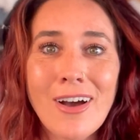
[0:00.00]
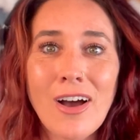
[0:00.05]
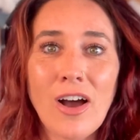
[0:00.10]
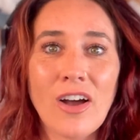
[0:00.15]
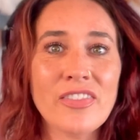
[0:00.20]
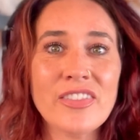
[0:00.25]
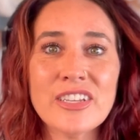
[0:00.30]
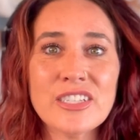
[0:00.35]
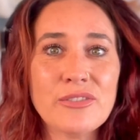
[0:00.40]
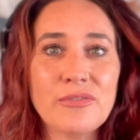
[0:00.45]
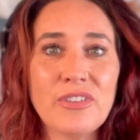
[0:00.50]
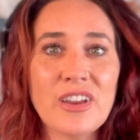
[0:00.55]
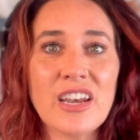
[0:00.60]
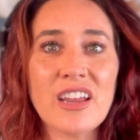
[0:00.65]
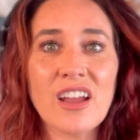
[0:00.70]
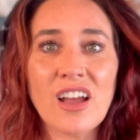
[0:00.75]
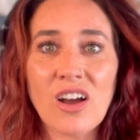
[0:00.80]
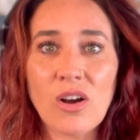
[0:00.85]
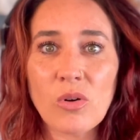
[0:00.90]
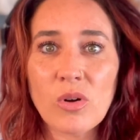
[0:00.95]
on this
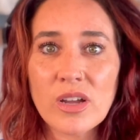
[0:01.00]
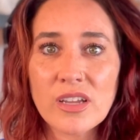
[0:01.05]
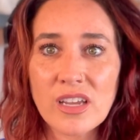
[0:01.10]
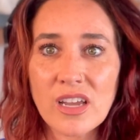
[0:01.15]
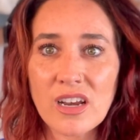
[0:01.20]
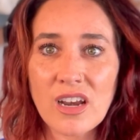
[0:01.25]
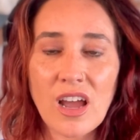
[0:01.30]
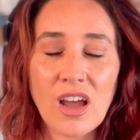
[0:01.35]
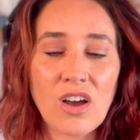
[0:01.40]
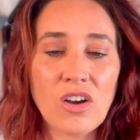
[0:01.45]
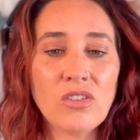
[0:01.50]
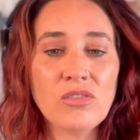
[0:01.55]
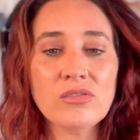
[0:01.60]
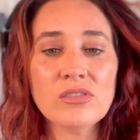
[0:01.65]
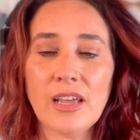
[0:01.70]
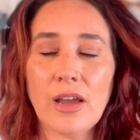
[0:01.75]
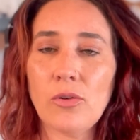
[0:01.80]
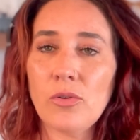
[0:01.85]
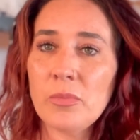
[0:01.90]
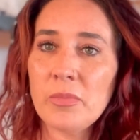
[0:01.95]
video, you know?
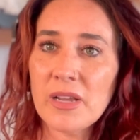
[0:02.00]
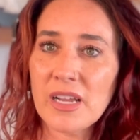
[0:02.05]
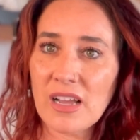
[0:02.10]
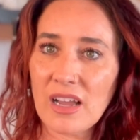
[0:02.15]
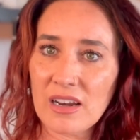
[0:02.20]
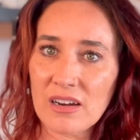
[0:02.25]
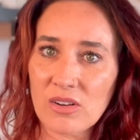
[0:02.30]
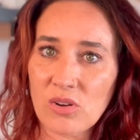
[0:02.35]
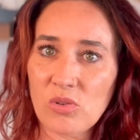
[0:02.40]
That would be kind of